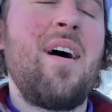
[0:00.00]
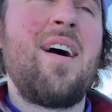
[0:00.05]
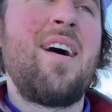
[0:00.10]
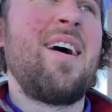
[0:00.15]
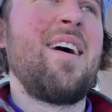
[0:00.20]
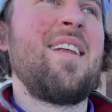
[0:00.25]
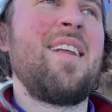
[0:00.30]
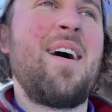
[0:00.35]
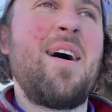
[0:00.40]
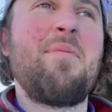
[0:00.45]

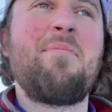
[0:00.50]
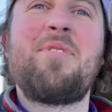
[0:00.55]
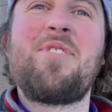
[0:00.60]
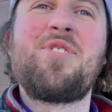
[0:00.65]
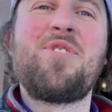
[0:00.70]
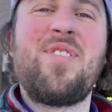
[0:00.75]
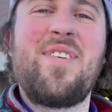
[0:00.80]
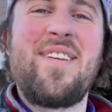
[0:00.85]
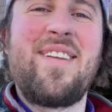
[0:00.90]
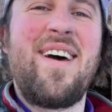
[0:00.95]
and I'm
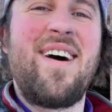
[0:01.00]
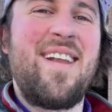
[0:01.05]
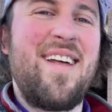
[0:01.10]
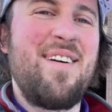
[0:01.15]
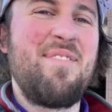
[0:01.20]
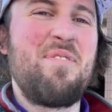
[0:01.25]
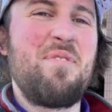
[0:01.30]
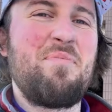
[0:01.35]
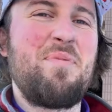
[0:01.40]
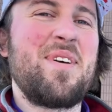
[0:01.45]
enjoying not
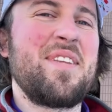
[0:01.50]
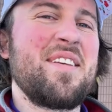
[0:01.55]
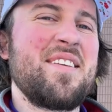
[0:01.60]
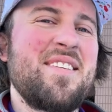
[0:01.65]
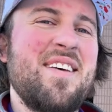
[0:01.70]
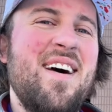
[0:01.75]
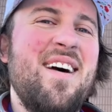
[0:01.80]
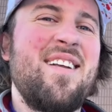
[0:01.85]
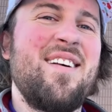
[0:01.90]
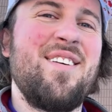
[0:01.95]
having to bring the
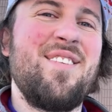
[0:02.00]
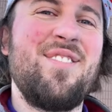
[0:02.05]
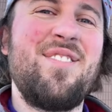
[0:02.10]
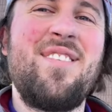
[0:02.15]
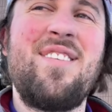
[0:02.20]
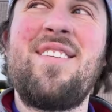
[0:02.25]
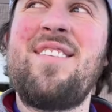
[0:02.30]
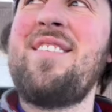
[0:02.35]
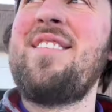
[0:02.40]
sign out.